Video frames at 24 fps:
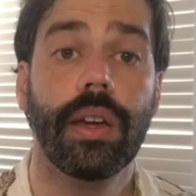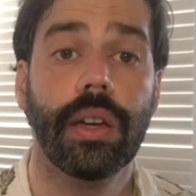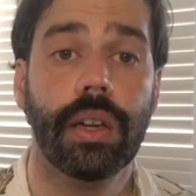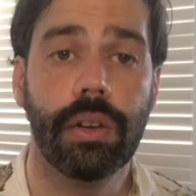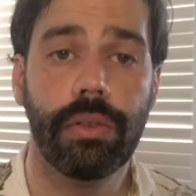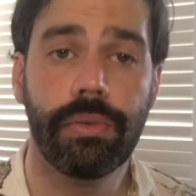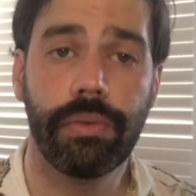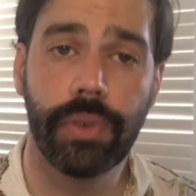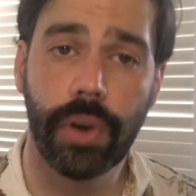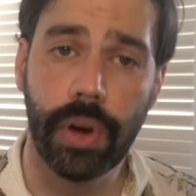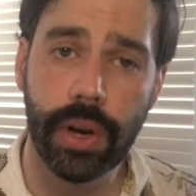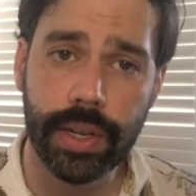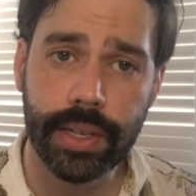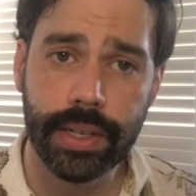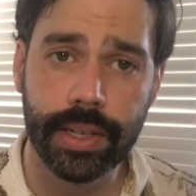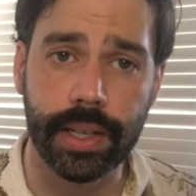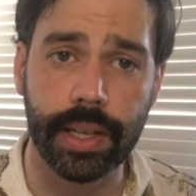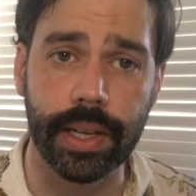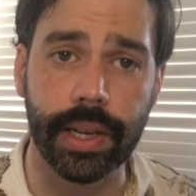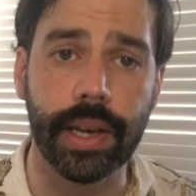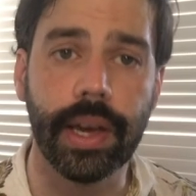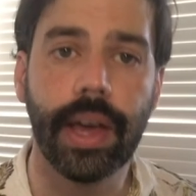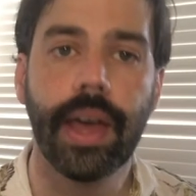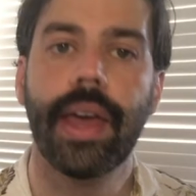
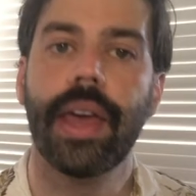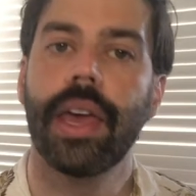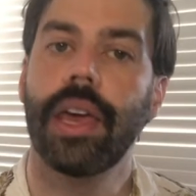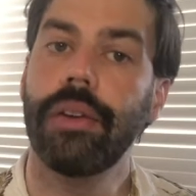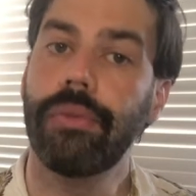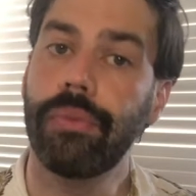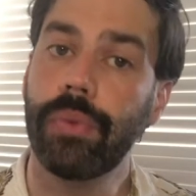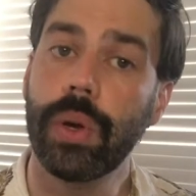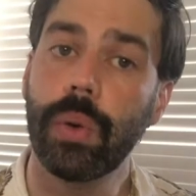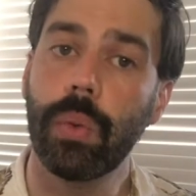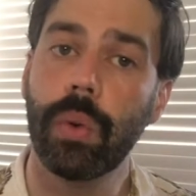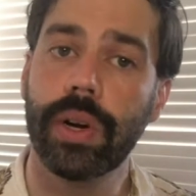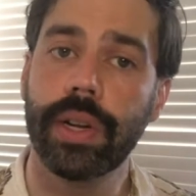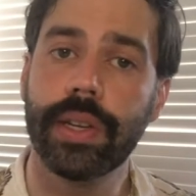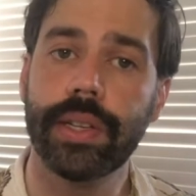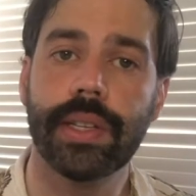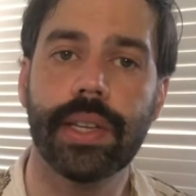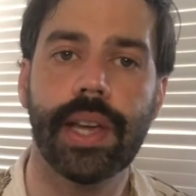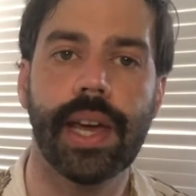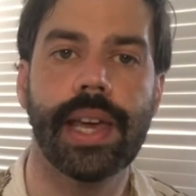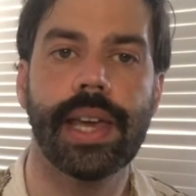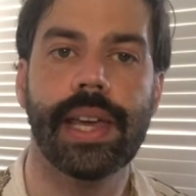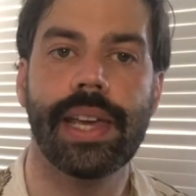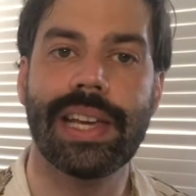Conversely, if we want to
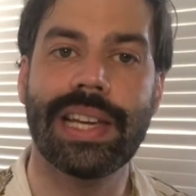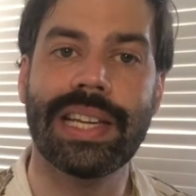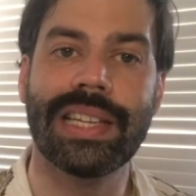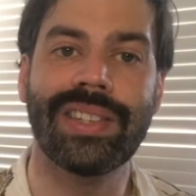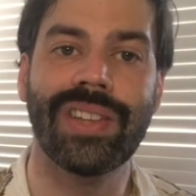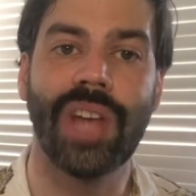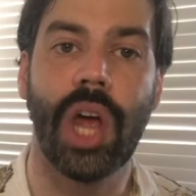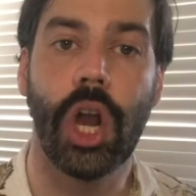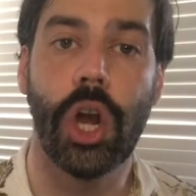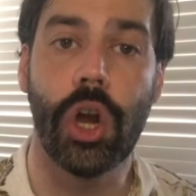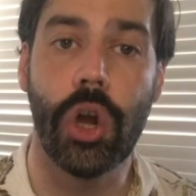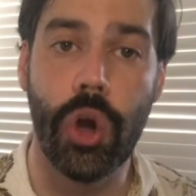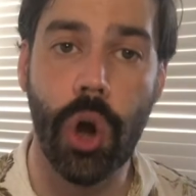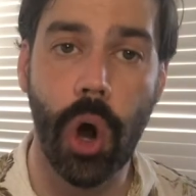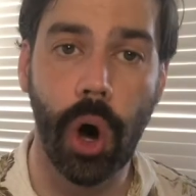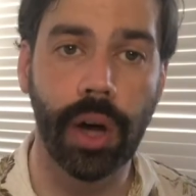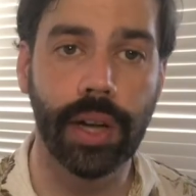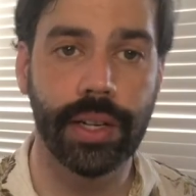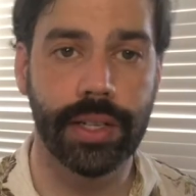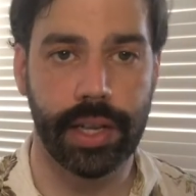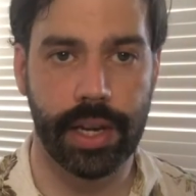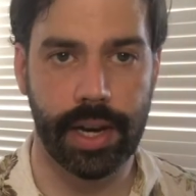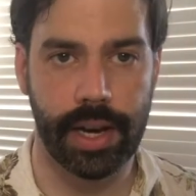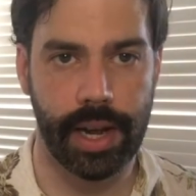say is
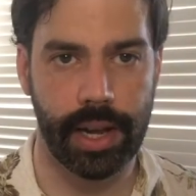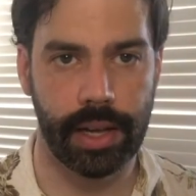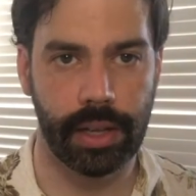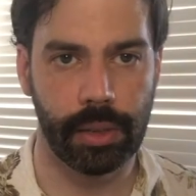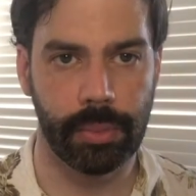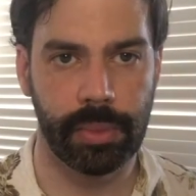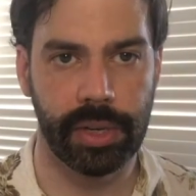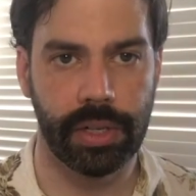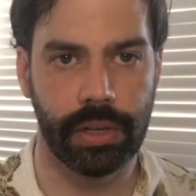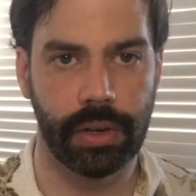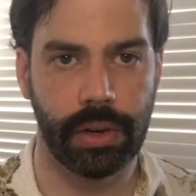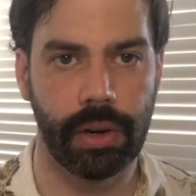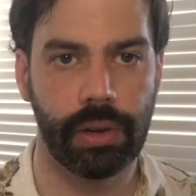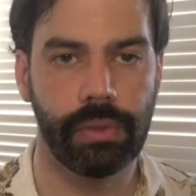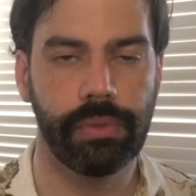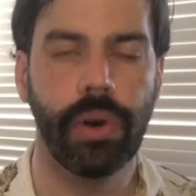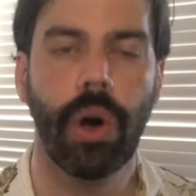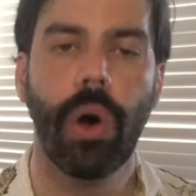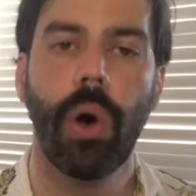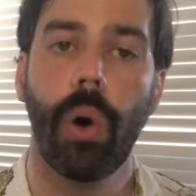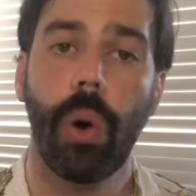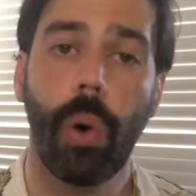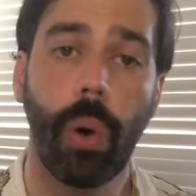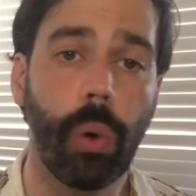not an element of,
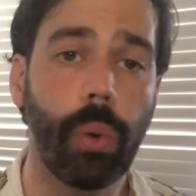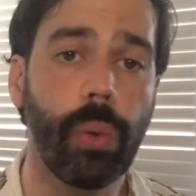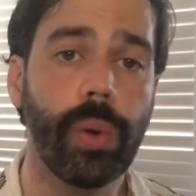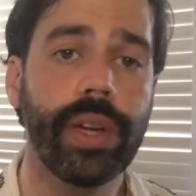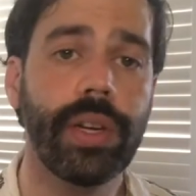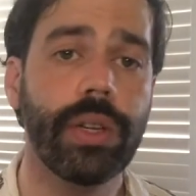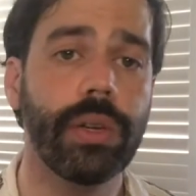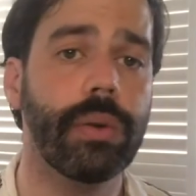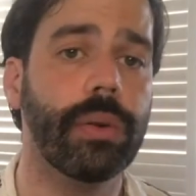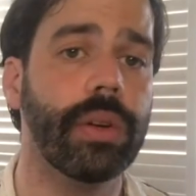all we do